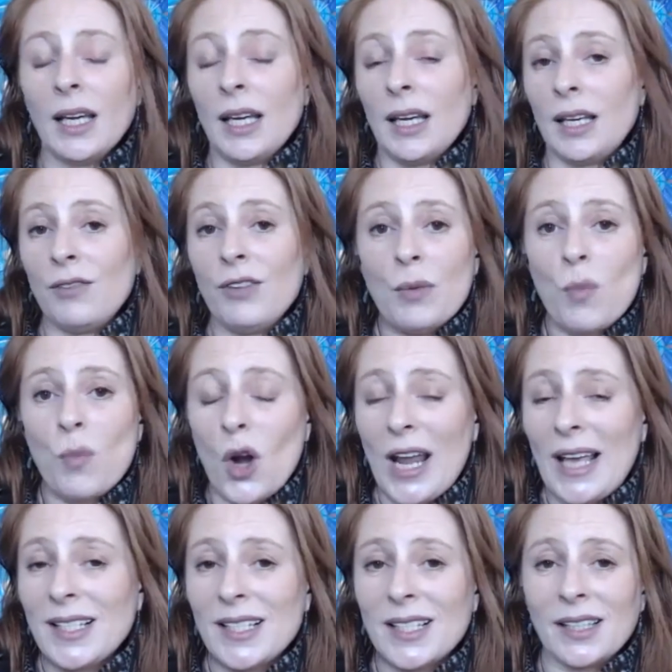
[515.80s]
even
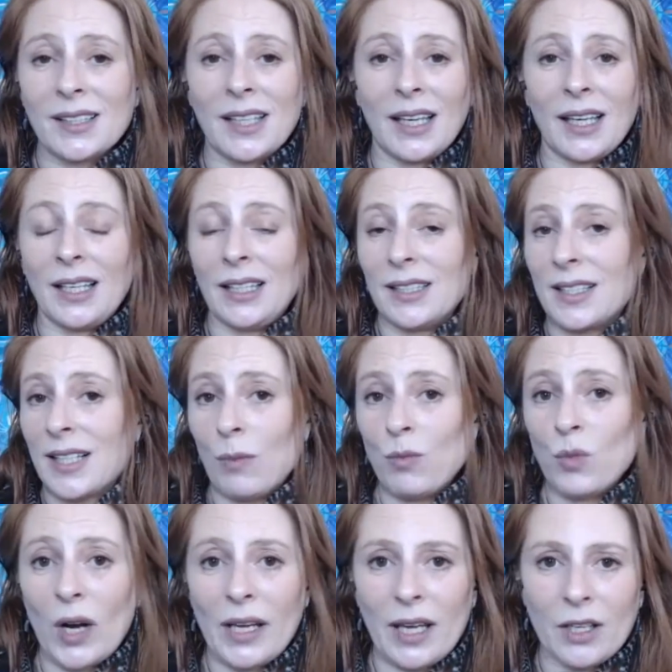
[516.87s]
molested and in some
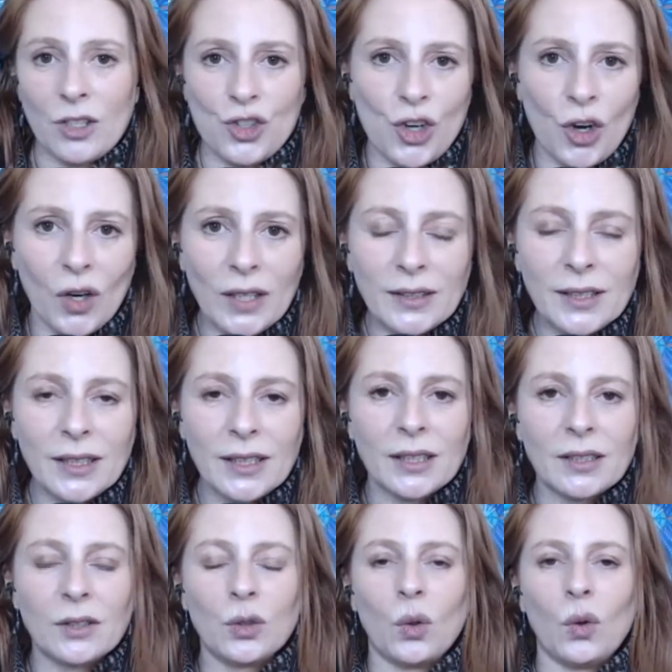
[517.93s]
way enjoyed
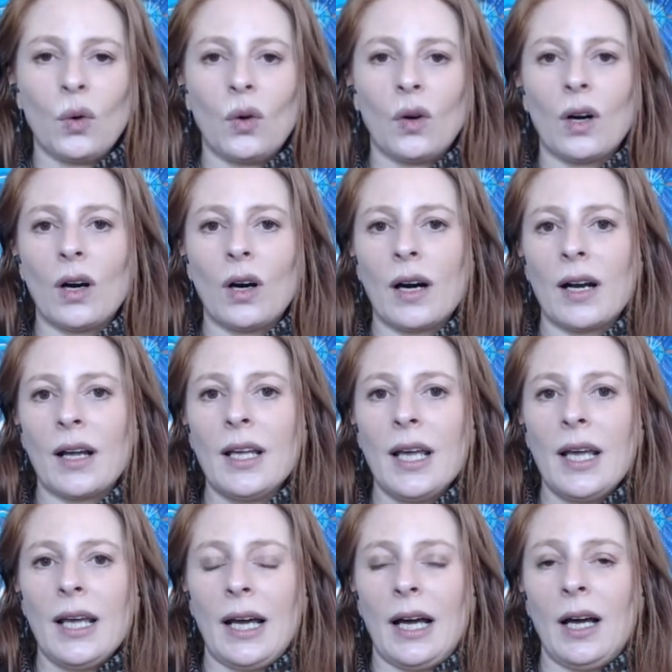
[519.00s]
it, or
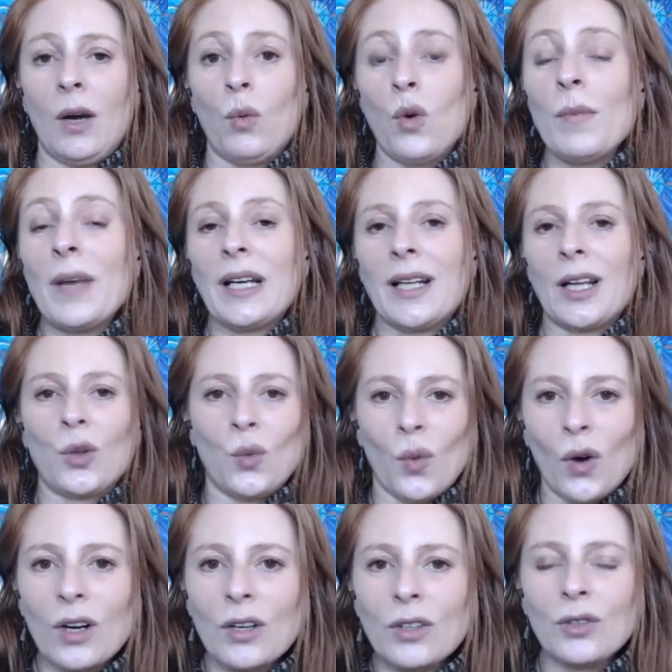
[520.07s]
women that
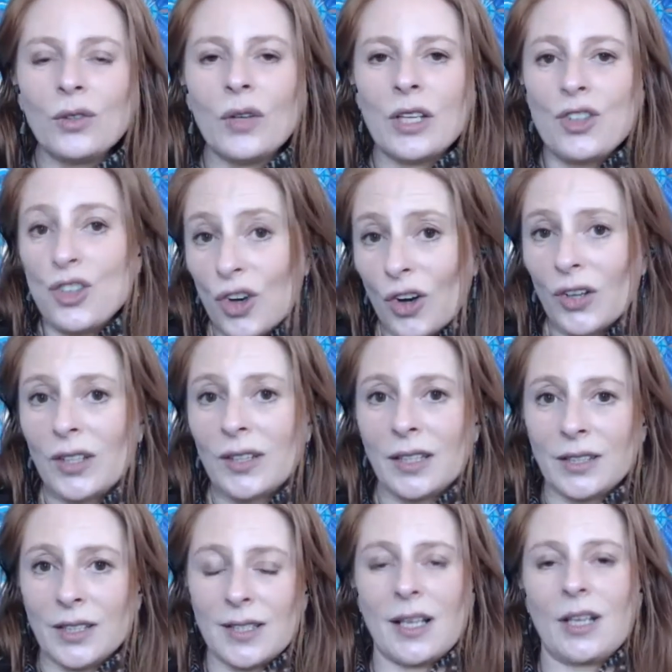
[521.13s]
want to enjoy
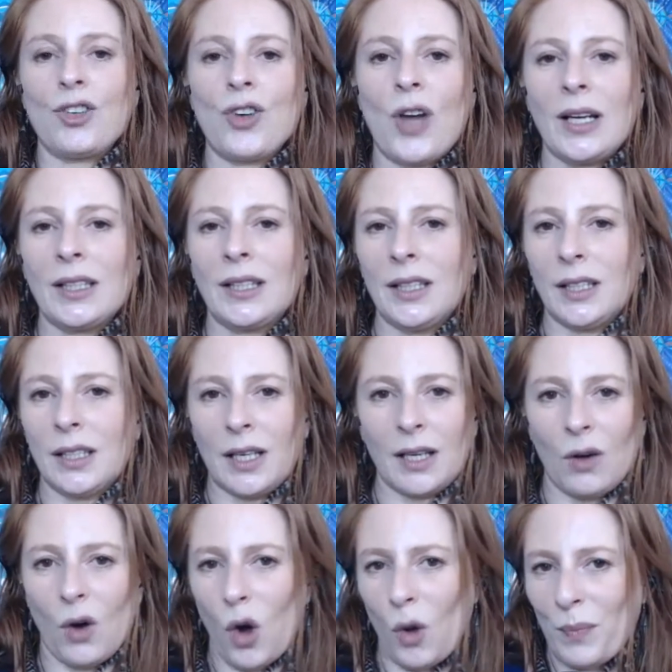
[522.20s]
their sexuality in
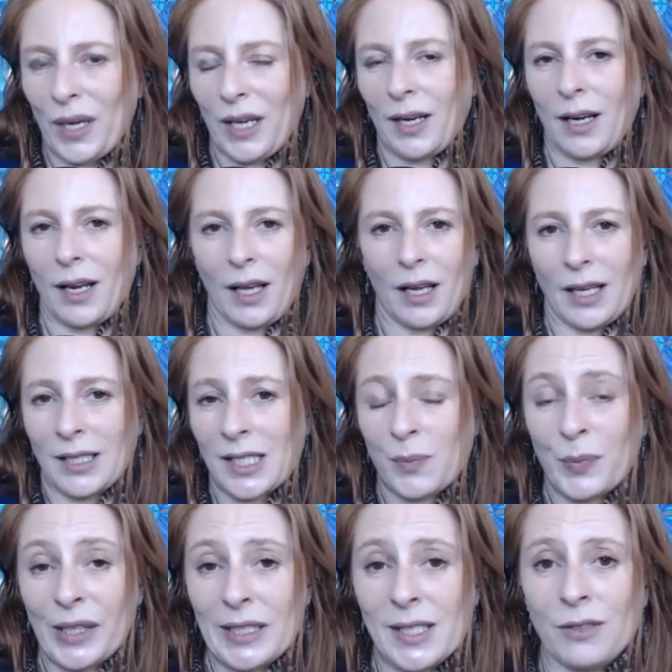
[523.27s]
an open and
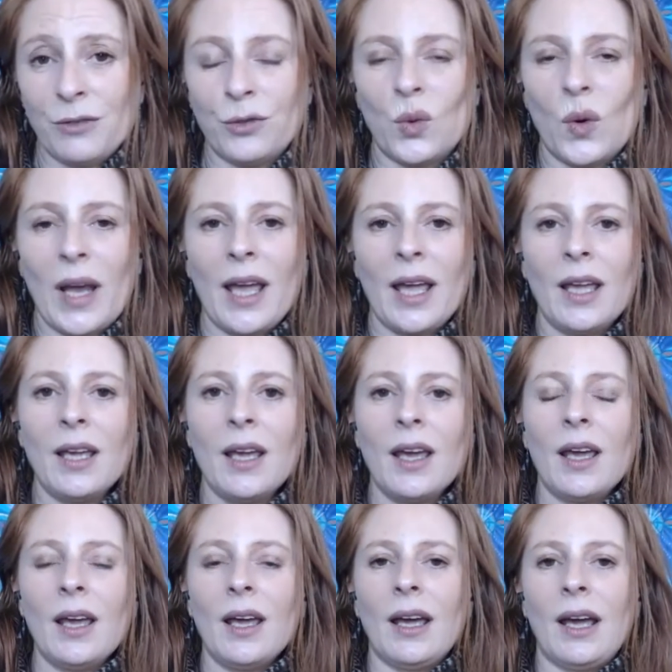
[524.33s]
expressive way,
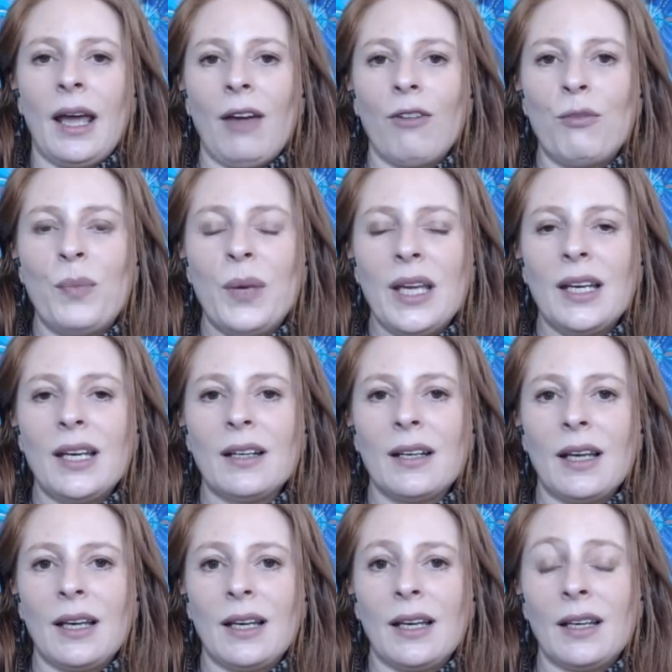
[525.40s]
have
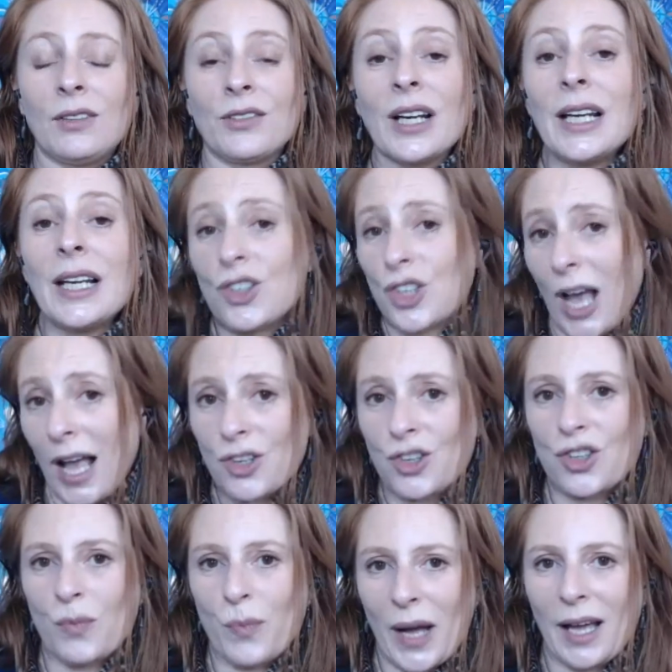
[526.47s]
been really
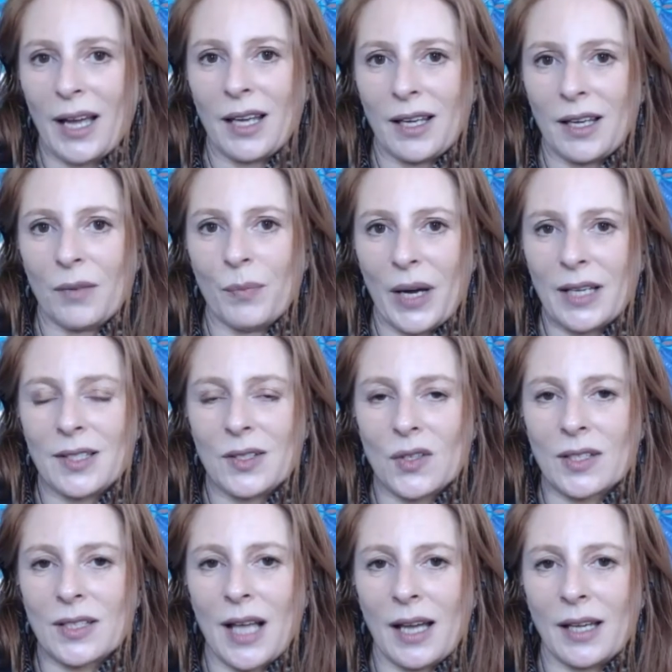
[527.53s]
judged by
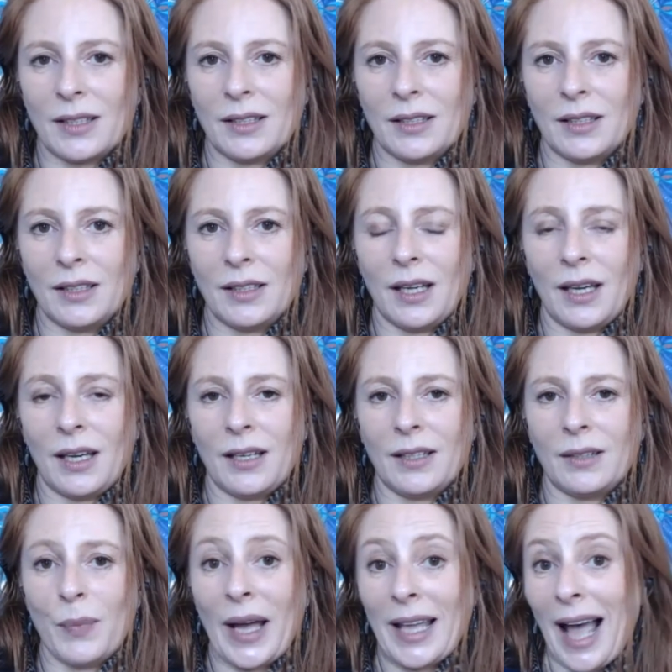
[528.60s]
society
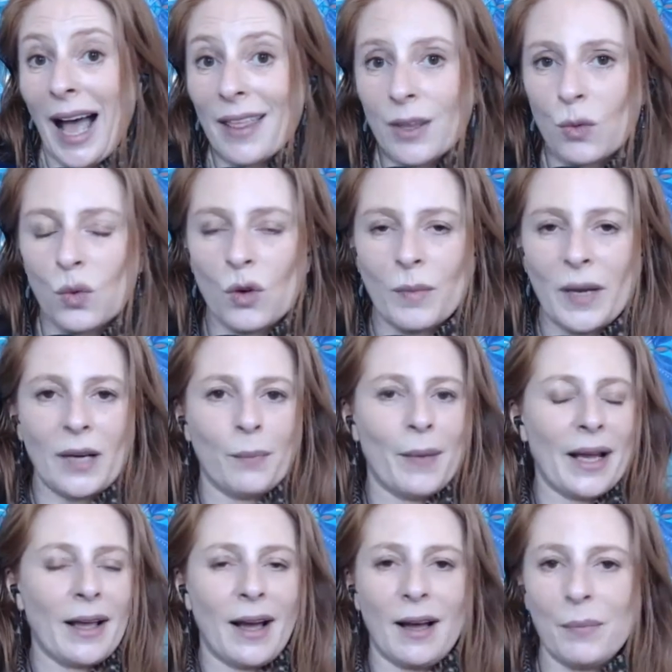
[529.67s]
and by other women,
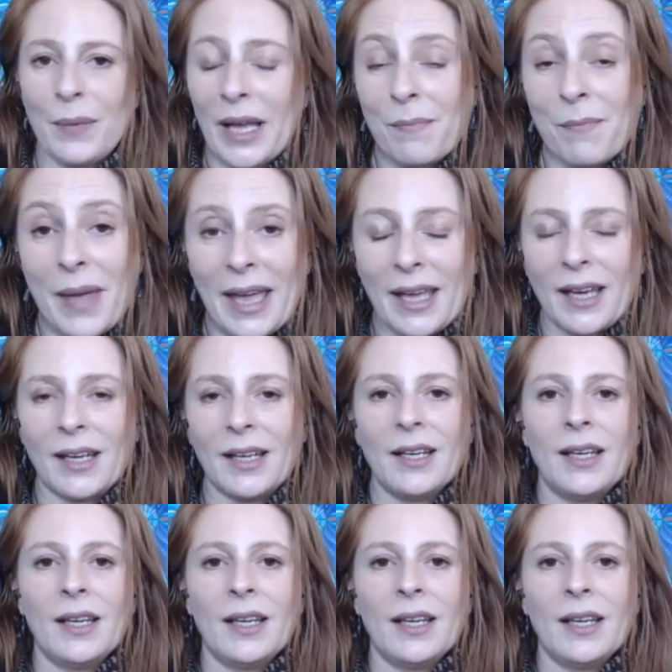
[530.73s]
by men.